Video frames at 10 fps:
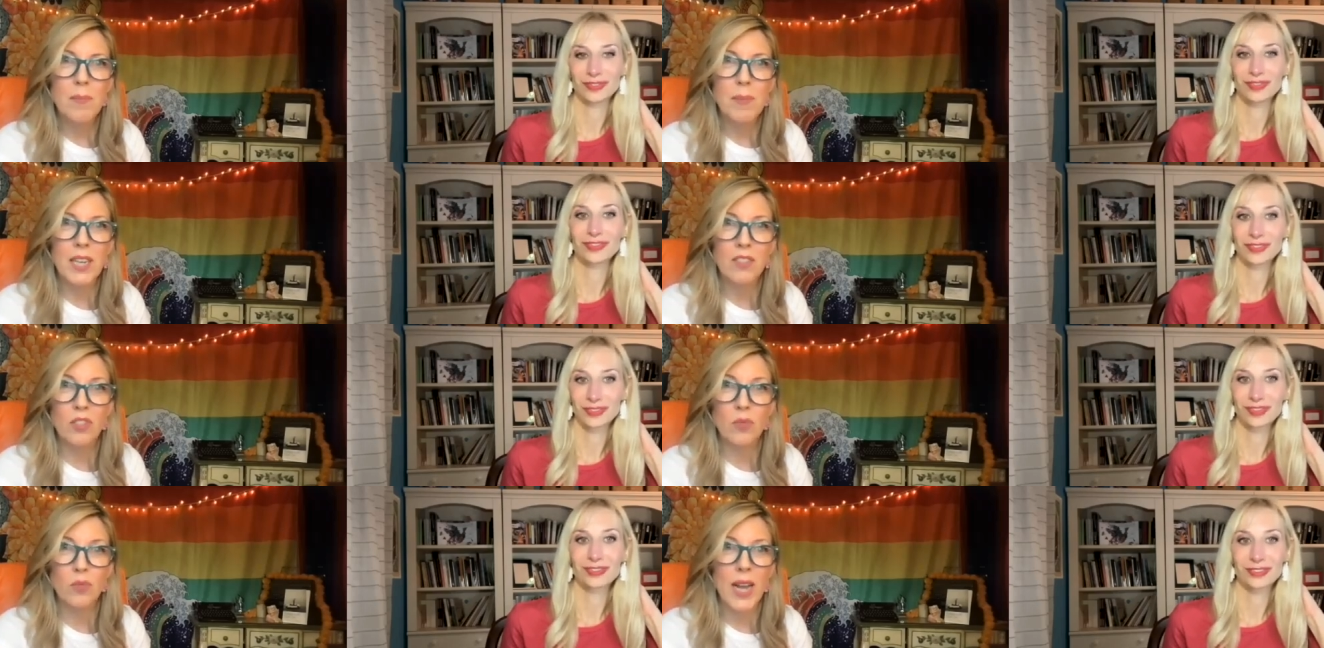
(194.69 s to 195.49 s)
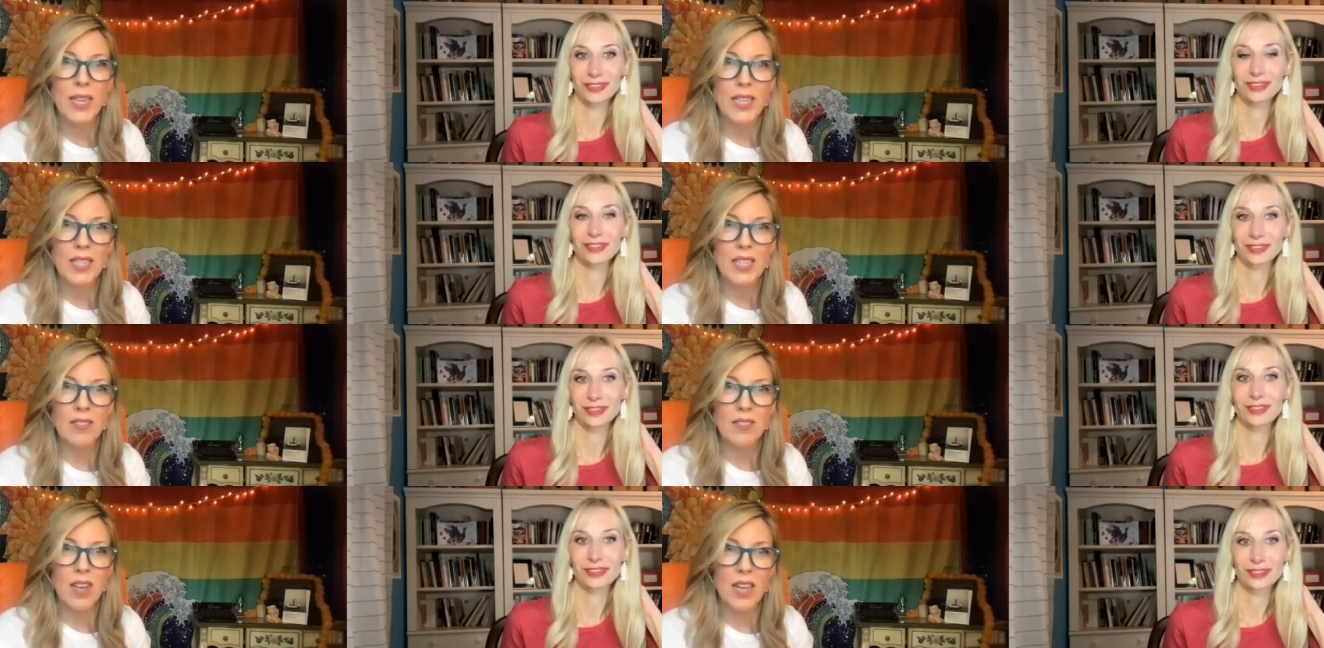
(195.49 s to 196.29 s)
Speaker 1: because you're right. It
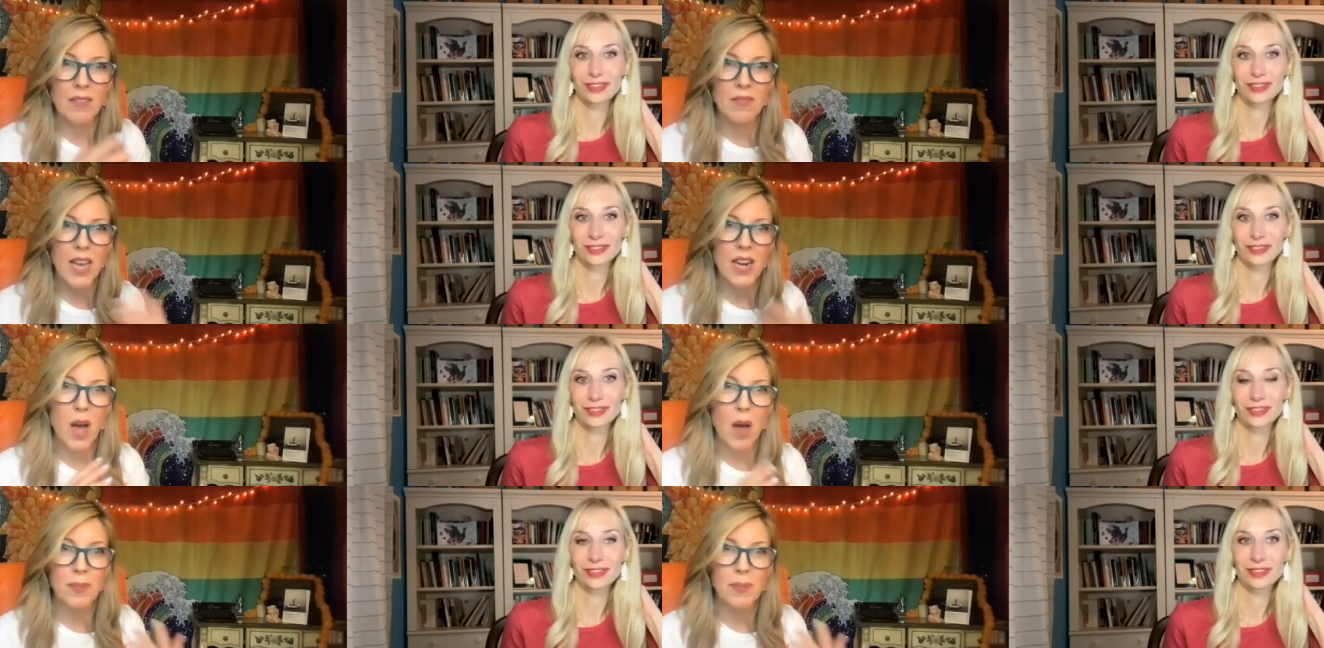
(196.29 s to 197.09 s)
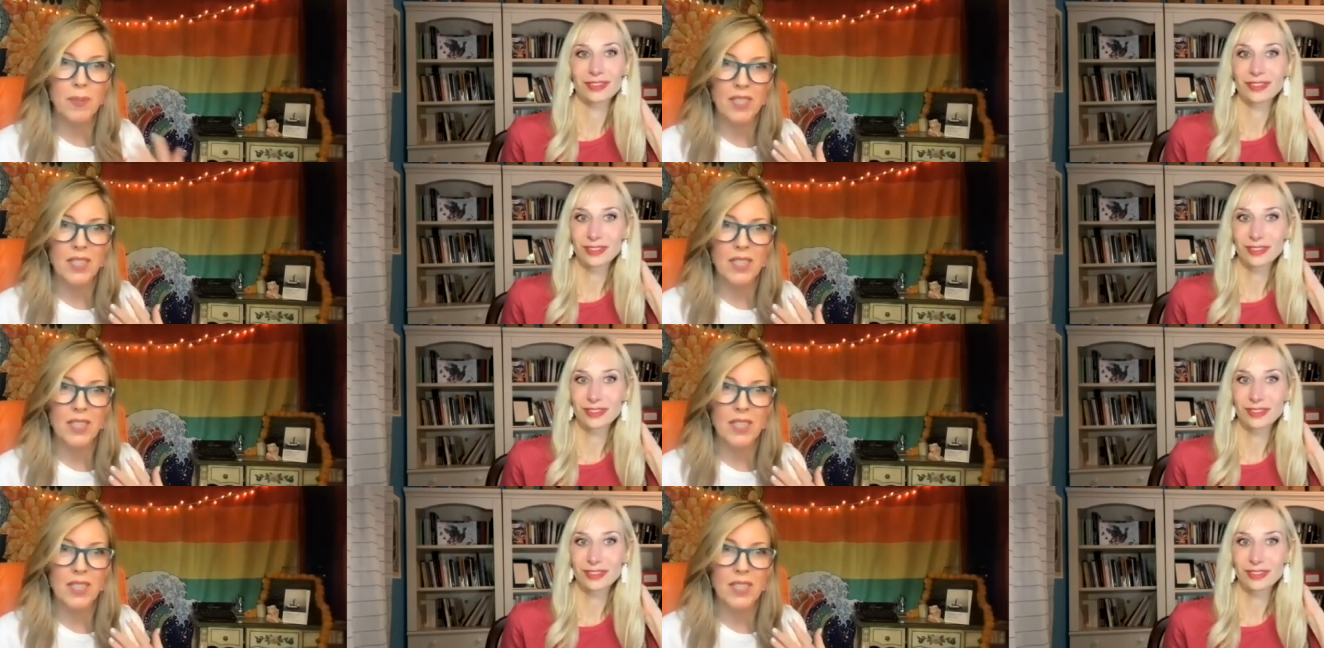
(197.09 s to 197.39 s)
is kind of that opposite